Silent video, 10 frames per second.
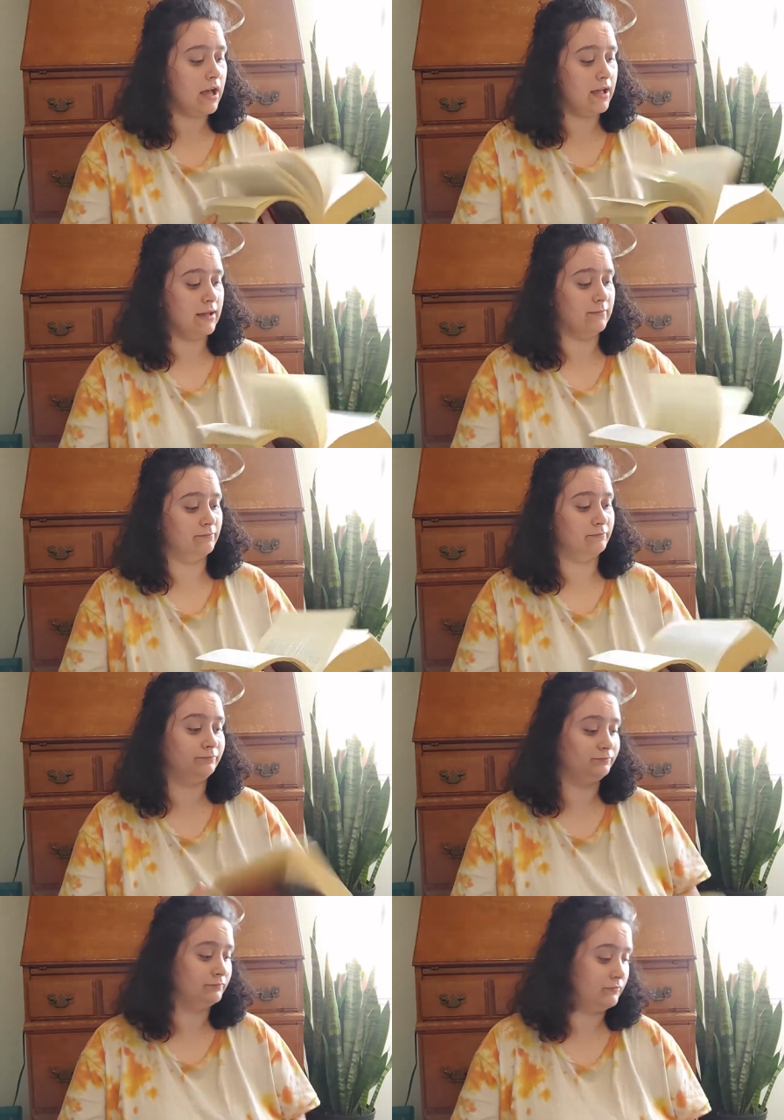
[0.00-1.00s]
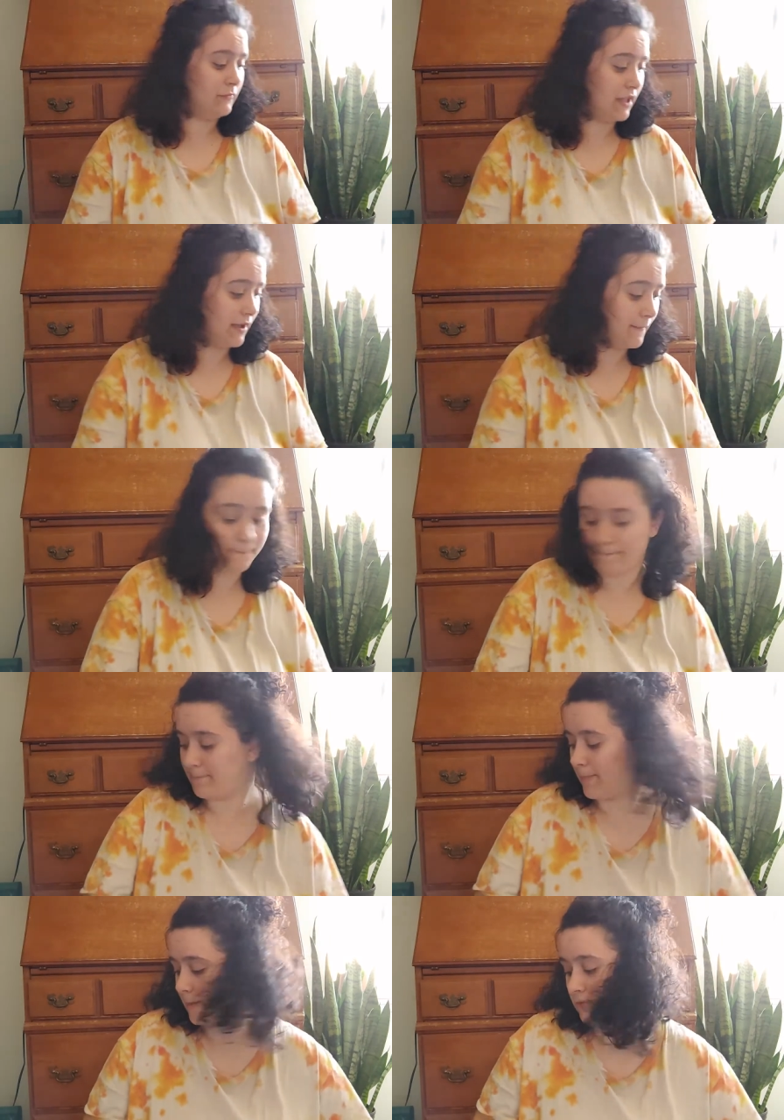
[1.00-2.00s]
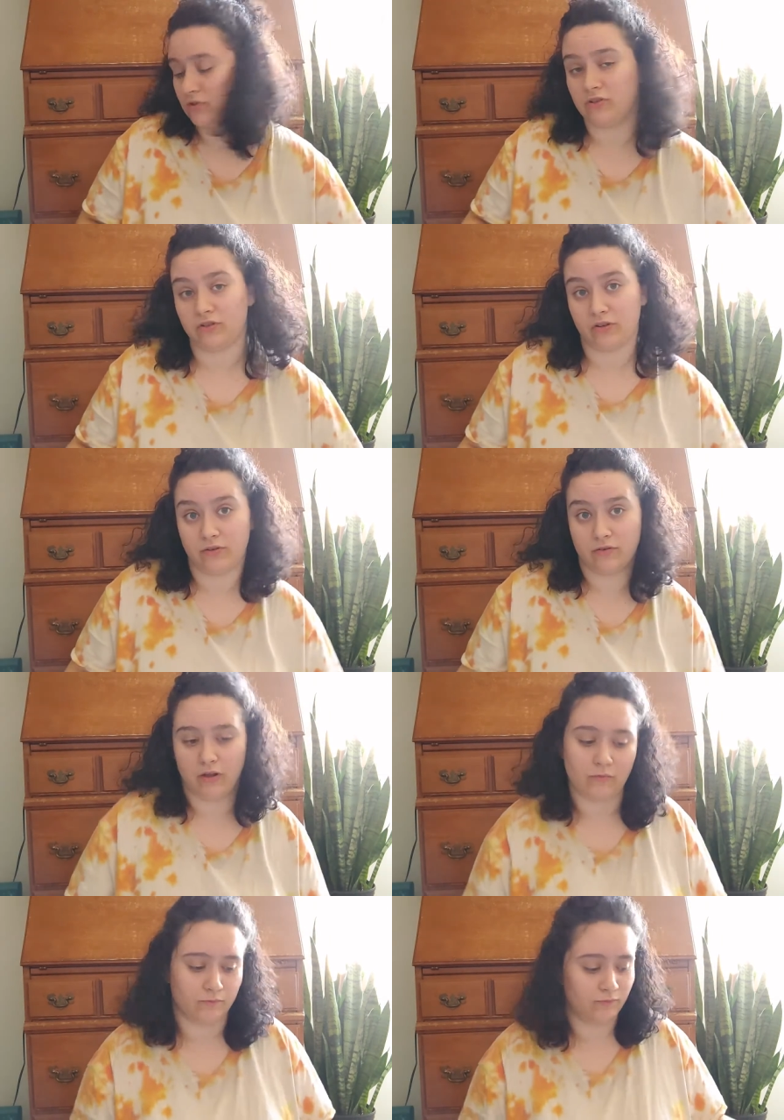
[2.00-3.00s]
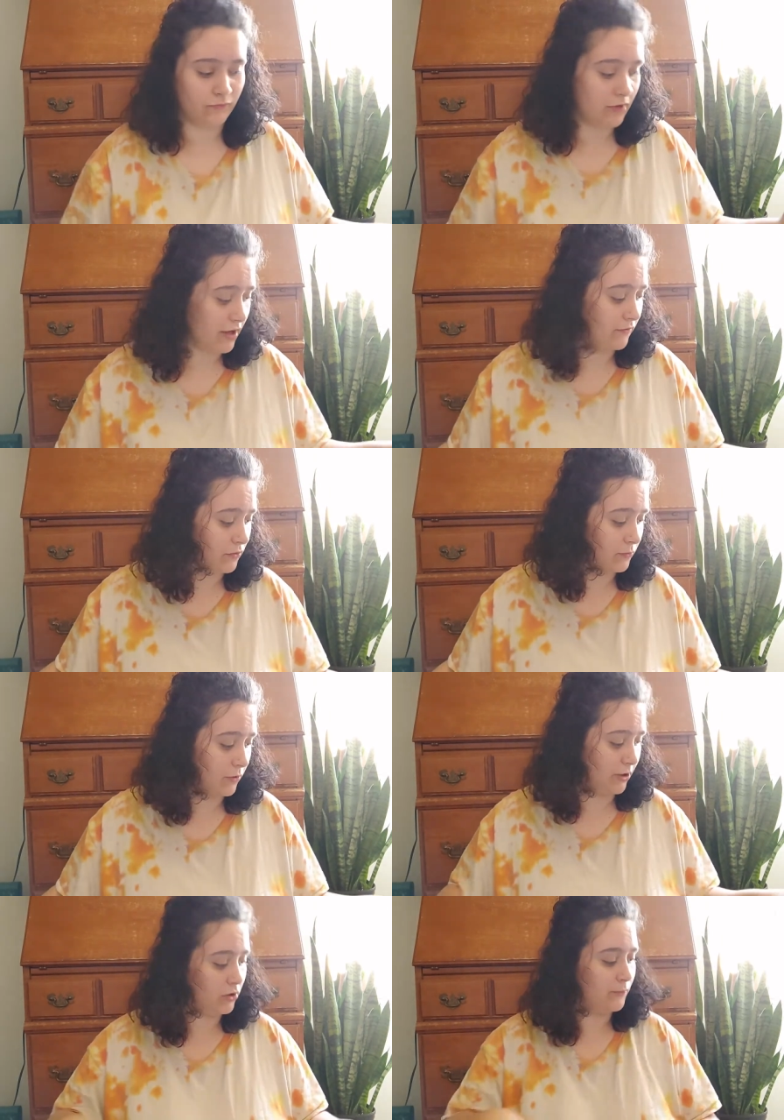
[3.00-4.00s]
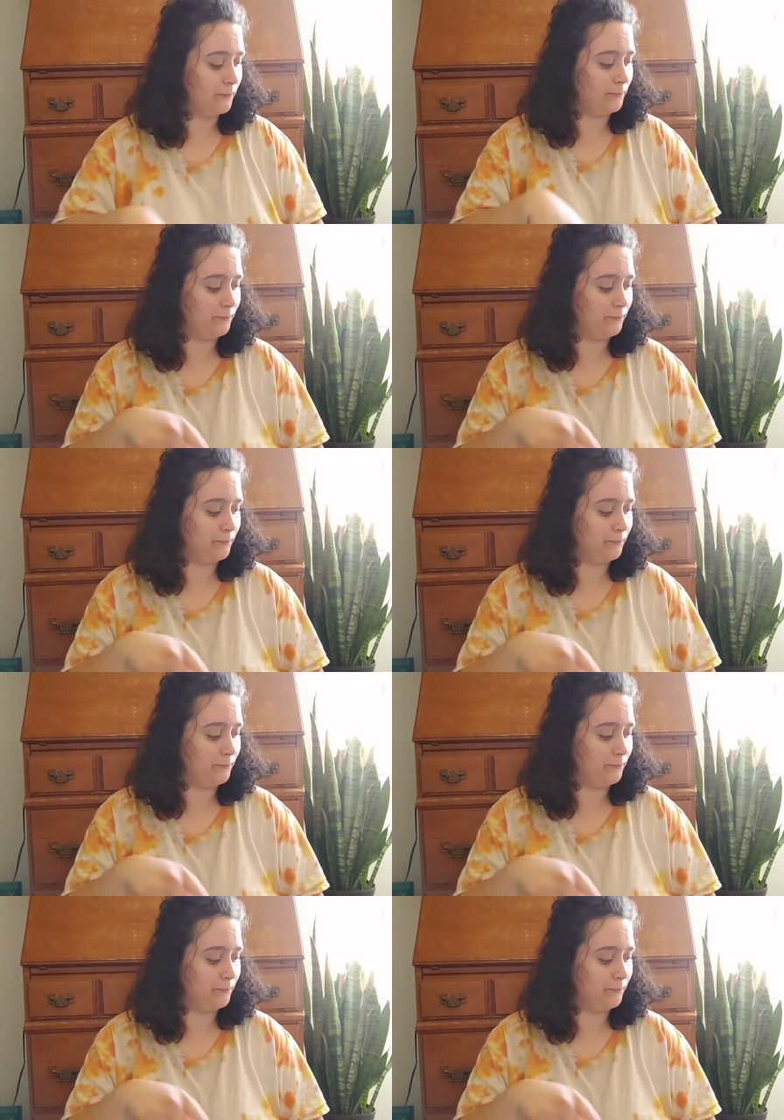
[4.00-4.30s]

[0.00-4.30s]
Um, yeah, those are, oh, I have one more book.